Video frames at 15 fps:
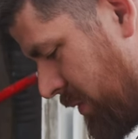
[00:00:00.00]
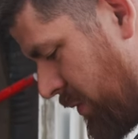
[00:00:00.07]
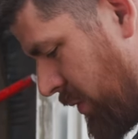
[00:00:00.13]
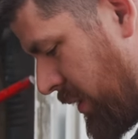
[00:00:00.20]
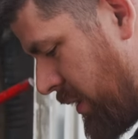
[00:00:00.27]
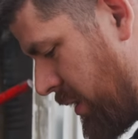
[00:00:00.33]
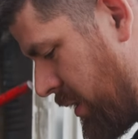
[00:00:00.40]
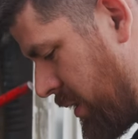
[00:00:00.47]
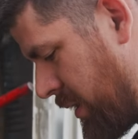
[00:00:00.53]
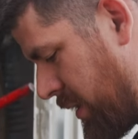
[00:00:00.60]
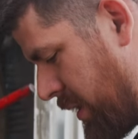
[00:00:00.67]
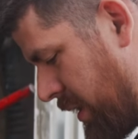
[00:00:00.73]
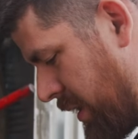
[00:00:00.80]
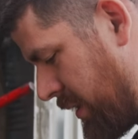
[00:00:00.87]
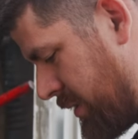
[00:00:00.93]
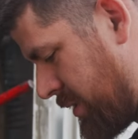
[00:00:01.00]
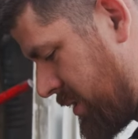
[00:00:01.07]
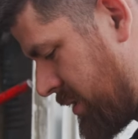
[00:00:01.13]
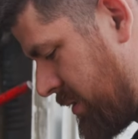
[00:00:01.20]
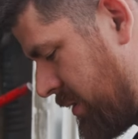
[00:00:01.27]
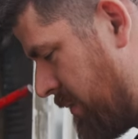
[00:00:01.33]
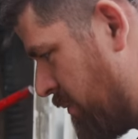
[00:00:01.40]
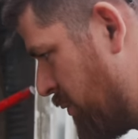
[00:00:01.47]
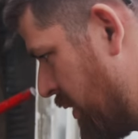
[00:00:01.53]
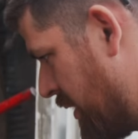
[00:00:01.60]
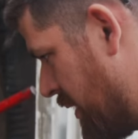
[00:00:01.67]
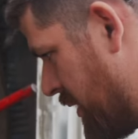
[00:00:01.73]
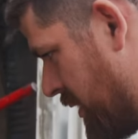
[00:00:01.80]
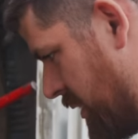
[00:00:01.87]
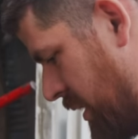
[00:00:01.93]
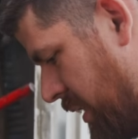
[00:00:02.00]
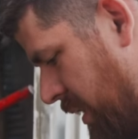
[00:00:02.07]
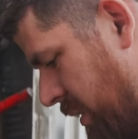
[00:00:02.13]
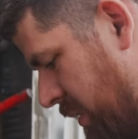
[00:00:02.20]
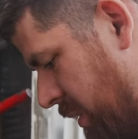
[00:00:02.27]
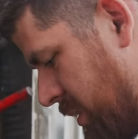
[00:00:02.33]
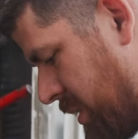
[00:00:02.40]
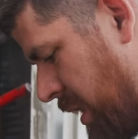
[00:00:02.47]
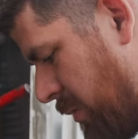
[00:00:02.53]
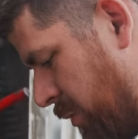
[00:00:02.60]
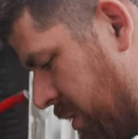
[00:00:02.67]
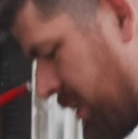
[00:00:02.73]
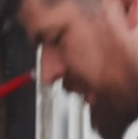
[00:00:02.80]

We are just heating these up. We